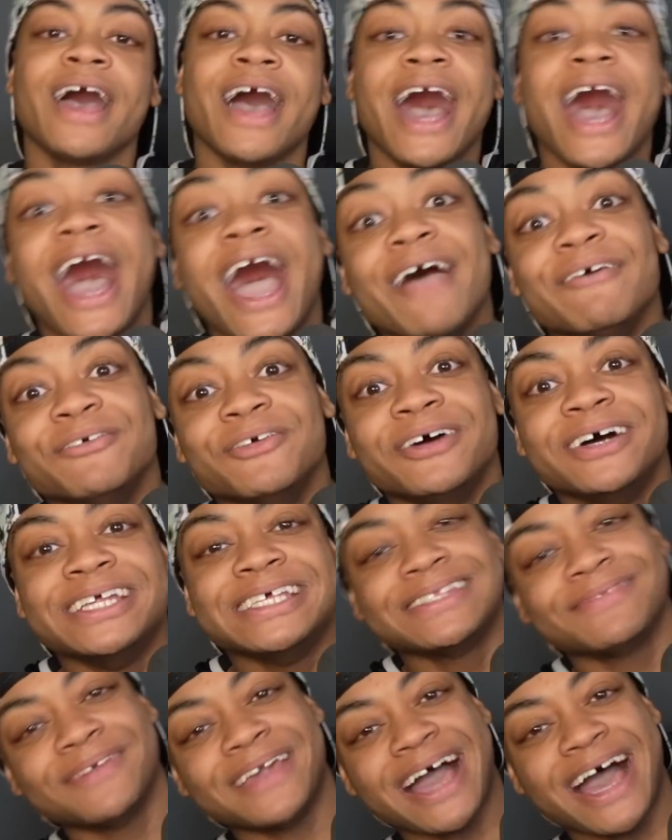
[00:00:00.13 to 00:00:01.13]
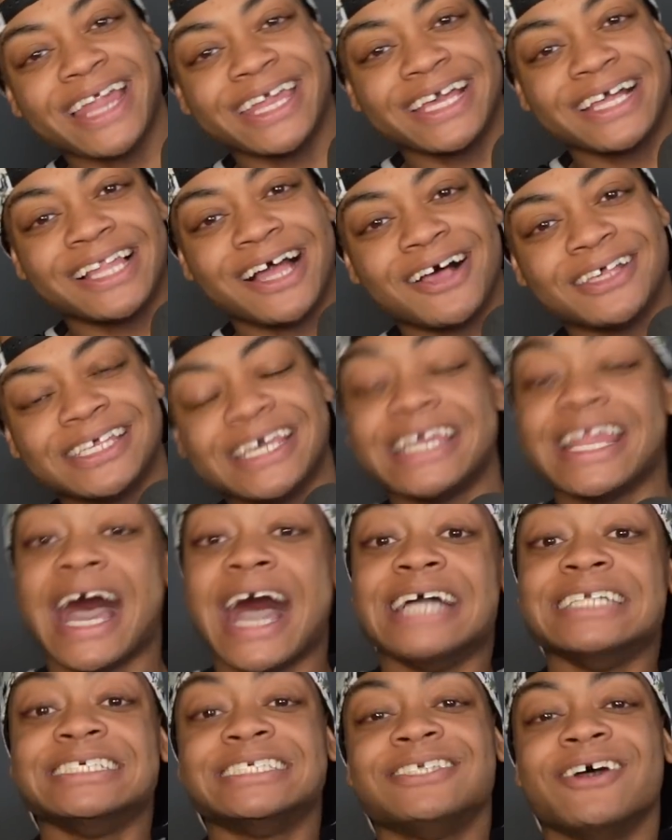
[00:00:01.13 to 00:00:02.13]
Hi, everyone. It's me, Heidi N Closet, and
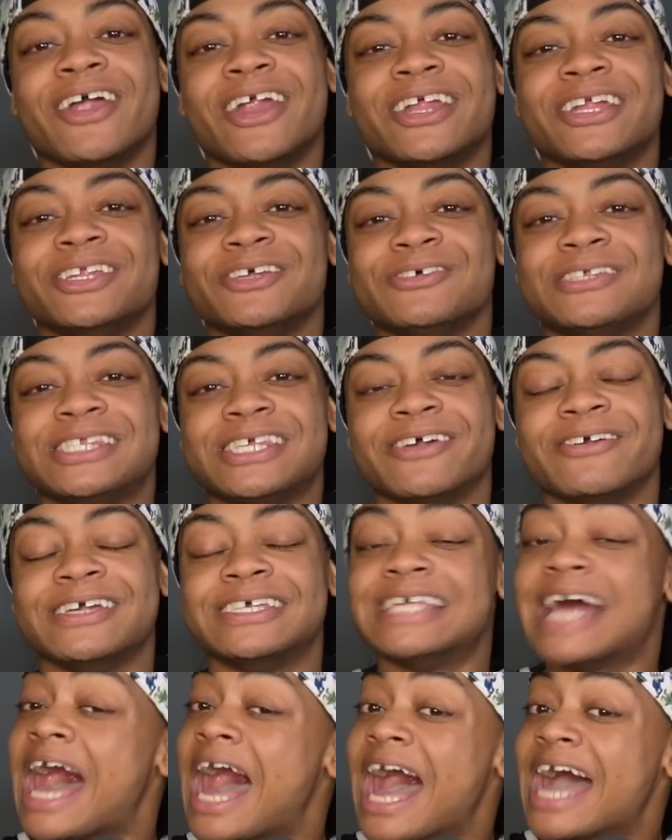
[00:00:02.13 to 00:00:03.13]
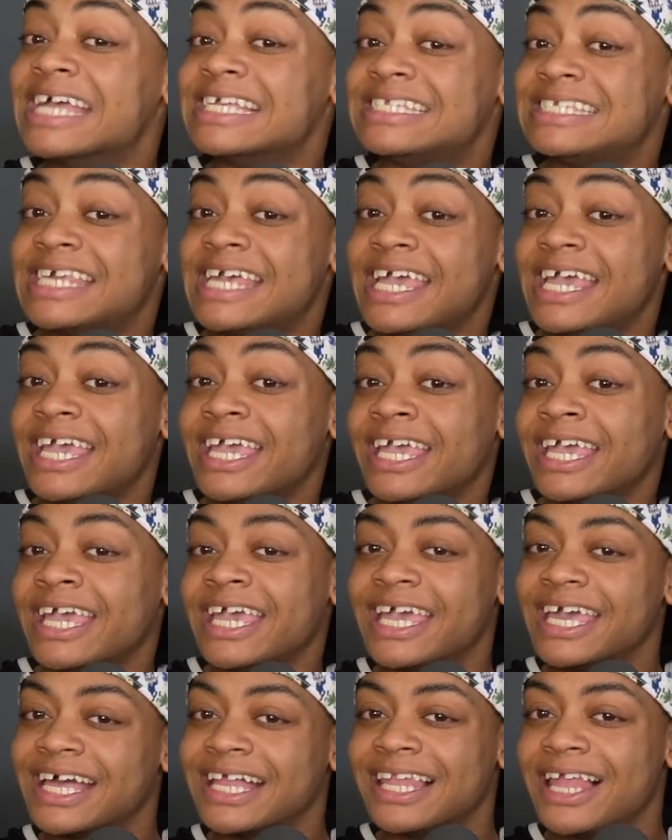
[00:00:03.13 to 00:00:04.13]
I just started a new series, High Tea
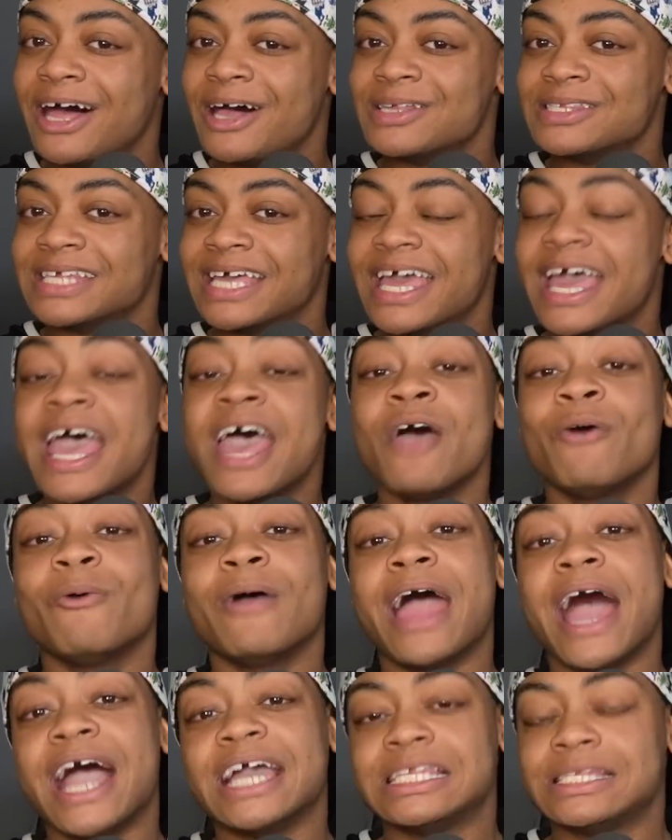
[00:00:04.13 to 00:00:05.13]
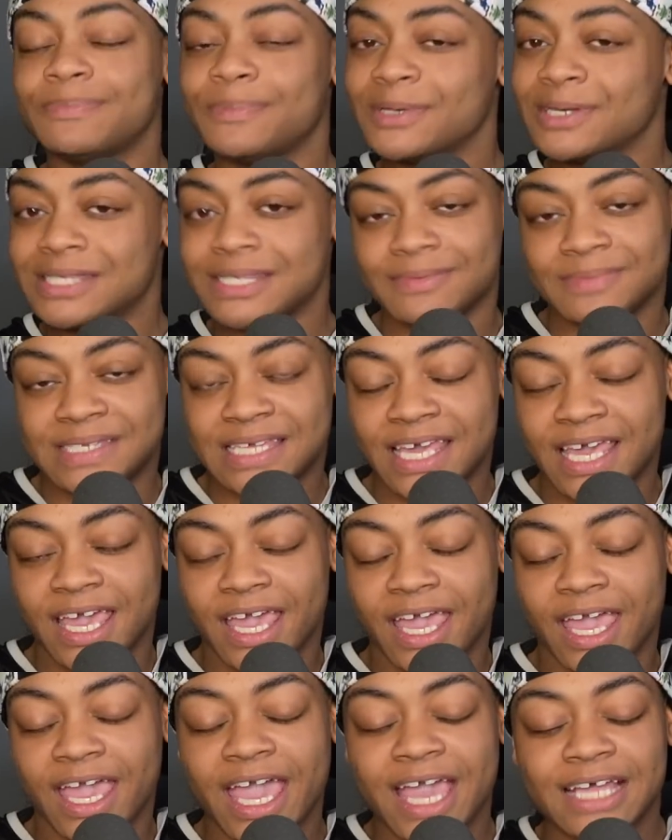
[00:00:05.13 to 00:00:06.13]
in Closet, where I spill some
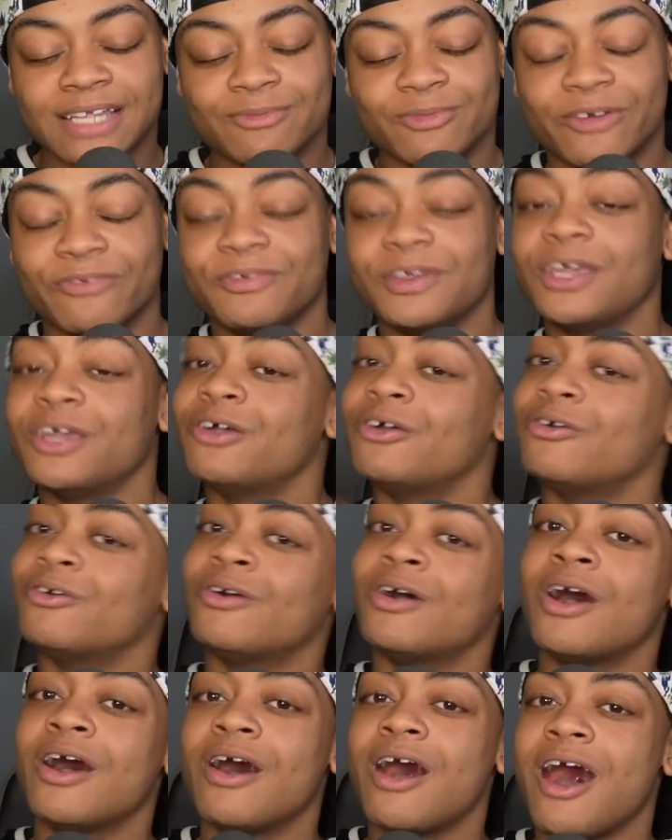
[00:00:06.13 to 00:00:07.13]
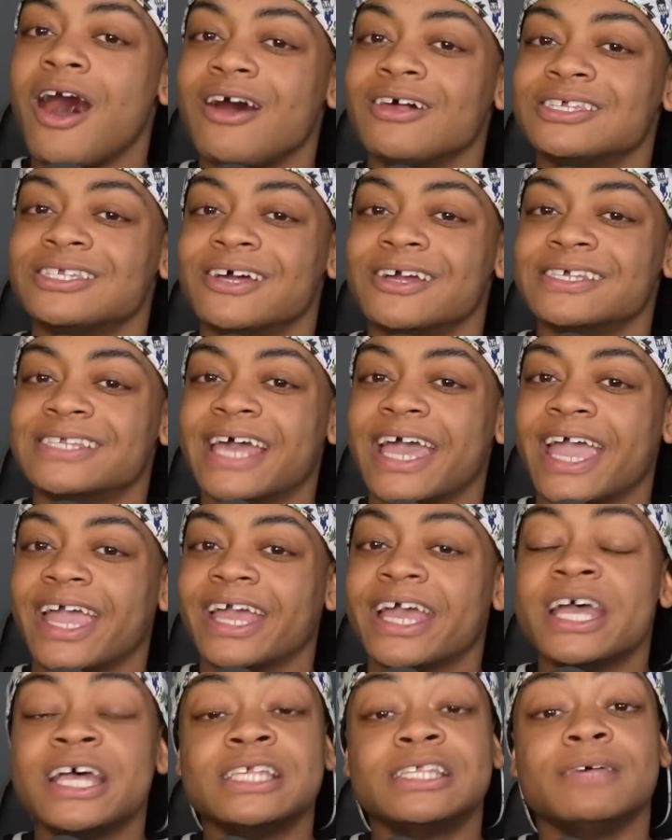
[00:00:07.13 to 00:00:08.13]
tea and review All Stars 8.
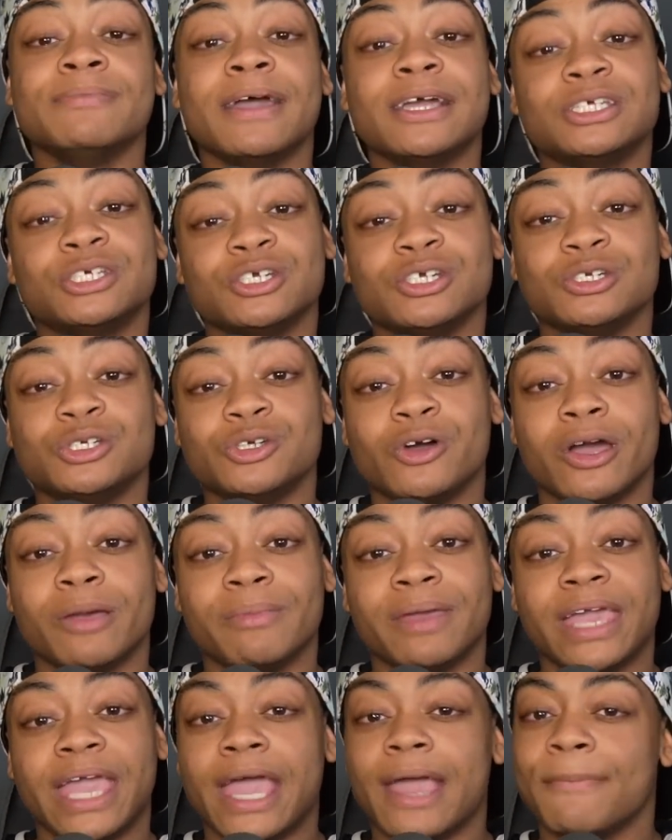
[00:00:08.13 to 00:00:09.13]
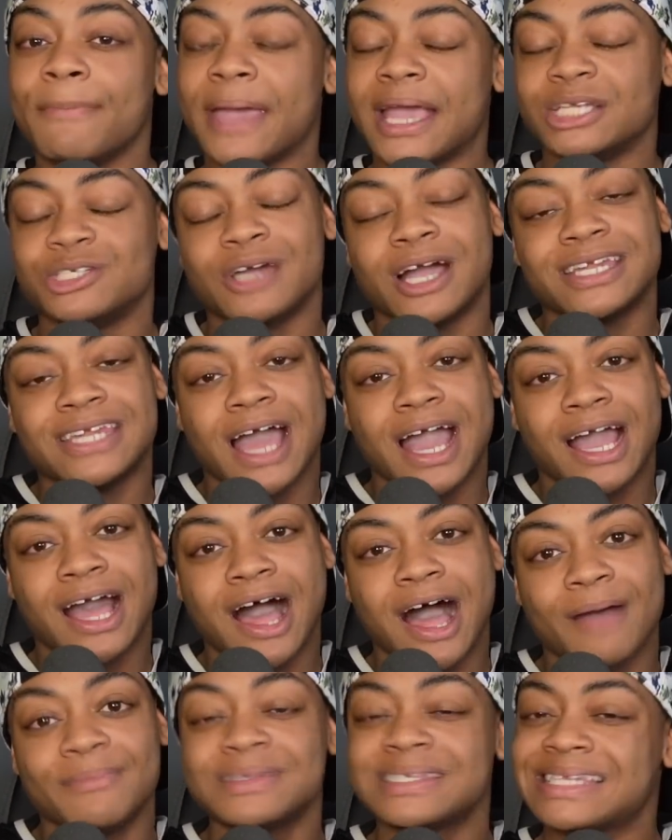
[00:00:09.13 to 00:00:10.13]
So make sure you join me at
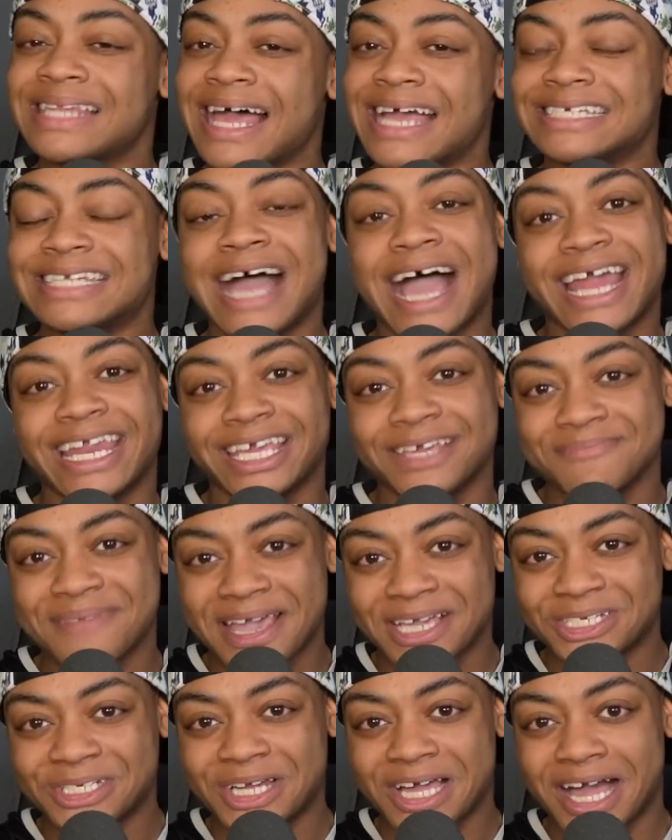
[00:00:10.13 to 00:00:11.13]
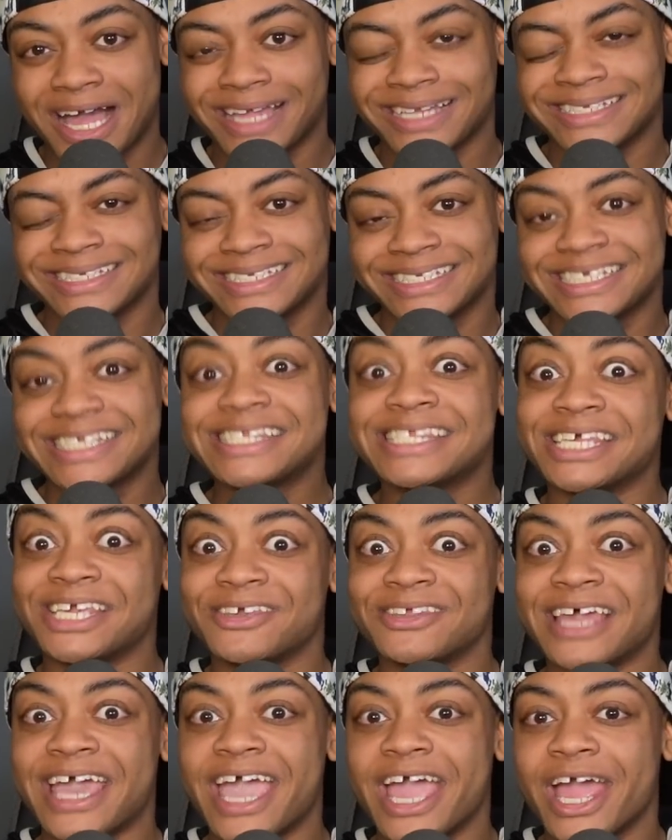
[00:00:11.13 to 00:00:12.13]
patreon.com slash Heidi N Patreon. See
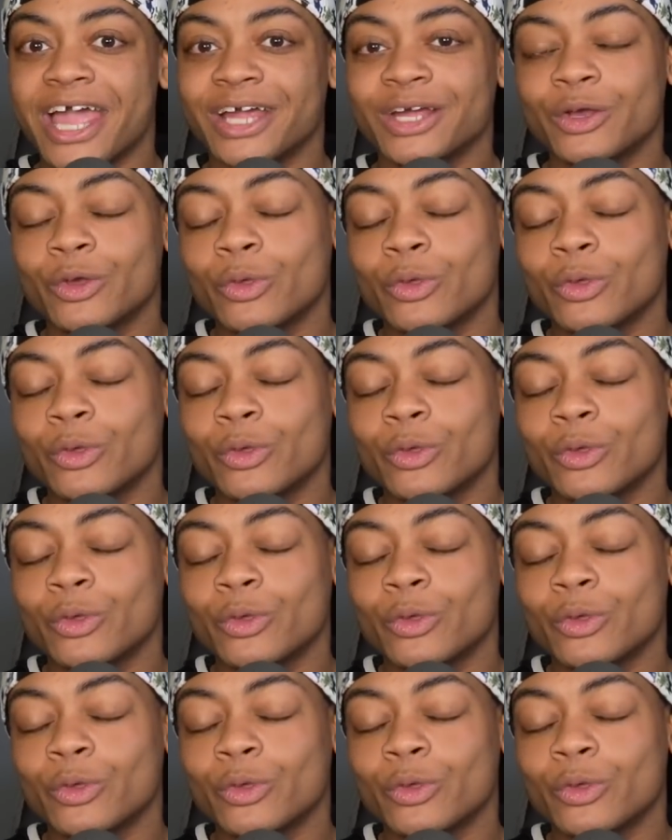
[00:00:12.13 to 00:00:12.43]
you there.